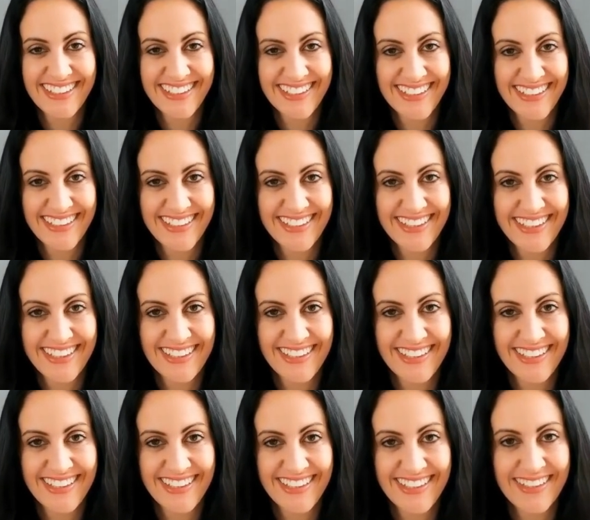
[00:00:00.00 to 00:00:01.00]

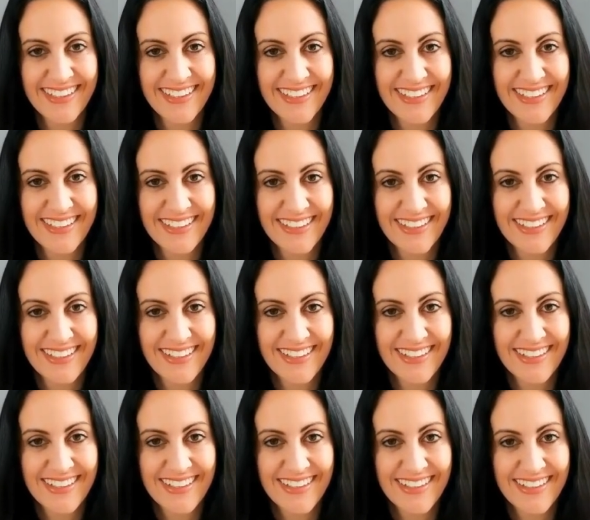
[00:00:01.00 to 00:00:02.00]

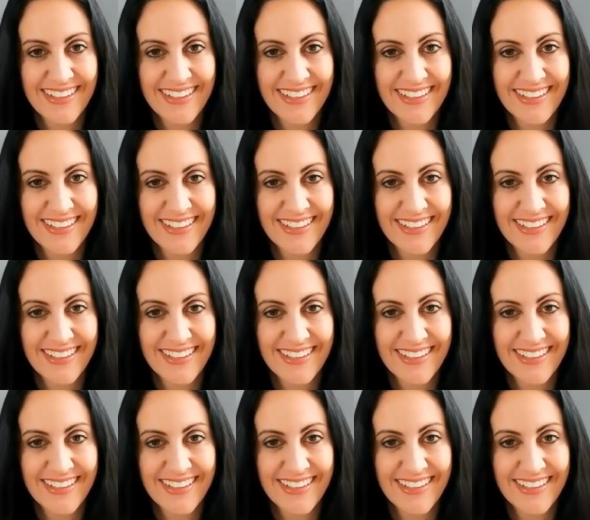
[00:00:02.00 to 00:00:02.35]
(not speaking)